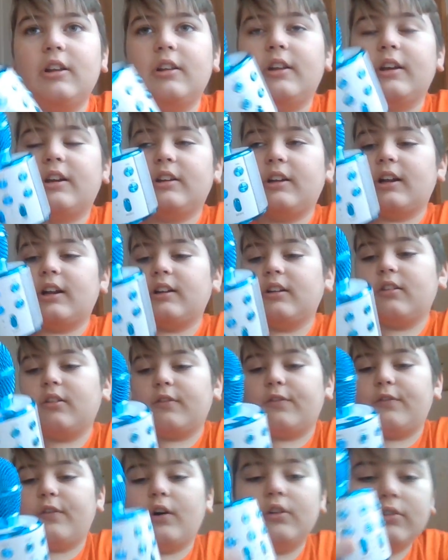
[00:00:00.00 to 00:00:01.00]
they connected
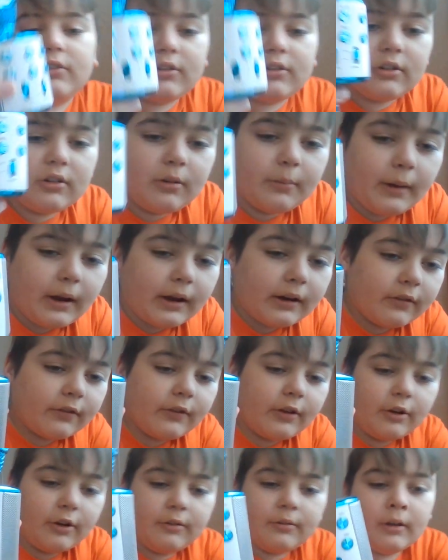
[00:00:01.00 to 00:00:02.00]
their phones to the
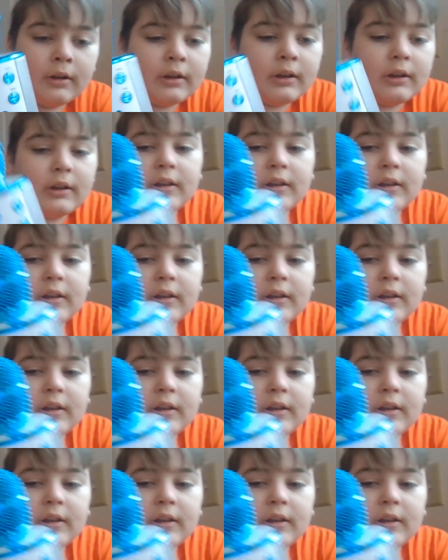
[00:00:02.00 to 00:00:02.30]
microphones